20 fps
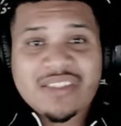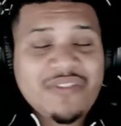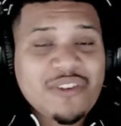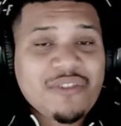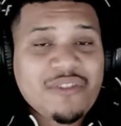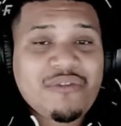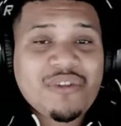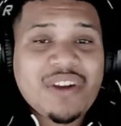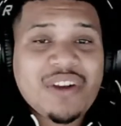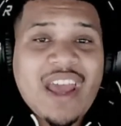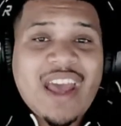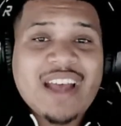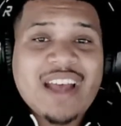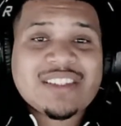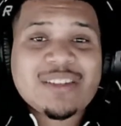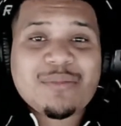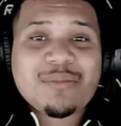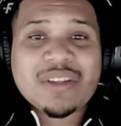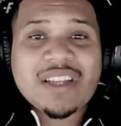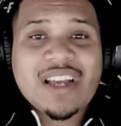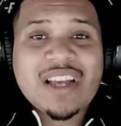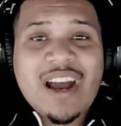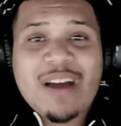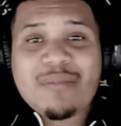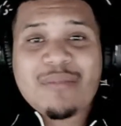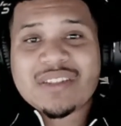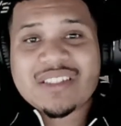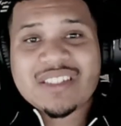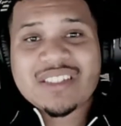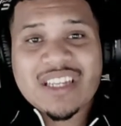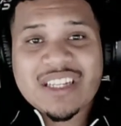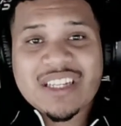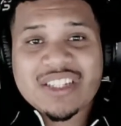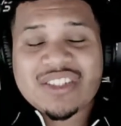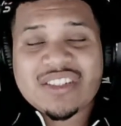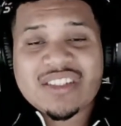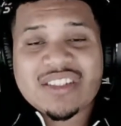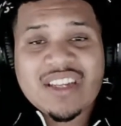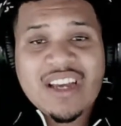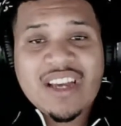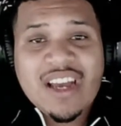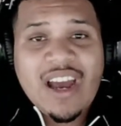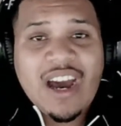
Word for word: feel free to ask them in the comments section.